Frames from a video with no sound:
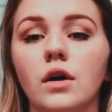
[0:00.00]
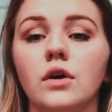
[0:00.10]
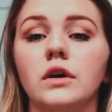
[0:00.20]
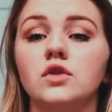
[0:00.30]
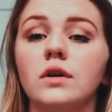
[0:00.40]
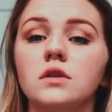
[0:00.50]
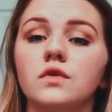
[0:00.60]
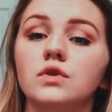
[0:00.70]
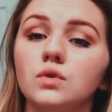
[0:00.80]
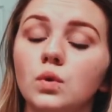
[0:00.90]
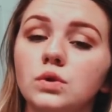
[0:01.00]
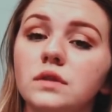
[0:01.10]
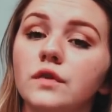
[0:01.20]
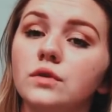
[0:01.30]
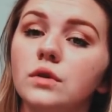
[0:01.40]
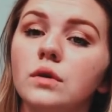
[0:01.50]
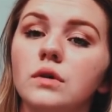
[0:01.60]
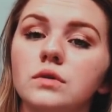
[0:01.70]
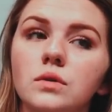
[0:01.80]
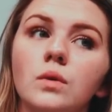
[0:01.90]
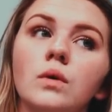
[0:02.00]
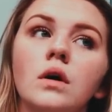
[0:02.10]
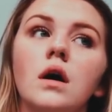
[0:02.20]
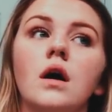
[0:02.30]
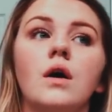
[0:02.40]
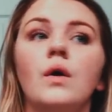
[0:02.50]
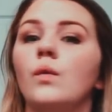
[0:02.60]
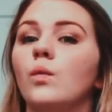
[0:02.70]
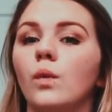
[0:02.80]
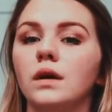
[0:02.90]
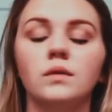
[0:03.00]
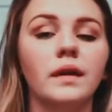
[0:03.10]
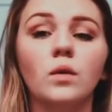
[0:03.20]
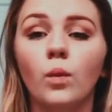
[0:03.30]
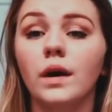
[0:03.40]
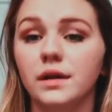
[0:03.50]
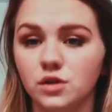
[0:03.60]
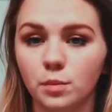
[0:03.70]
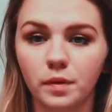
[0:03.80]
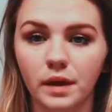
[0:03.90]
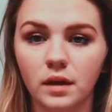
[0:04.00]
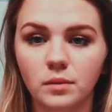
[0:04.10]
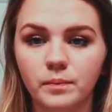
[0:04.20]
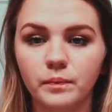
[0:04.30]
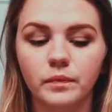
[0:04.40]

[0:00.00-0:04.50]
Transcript: Or are you going to transfer schools if you do go to school? What is your plan?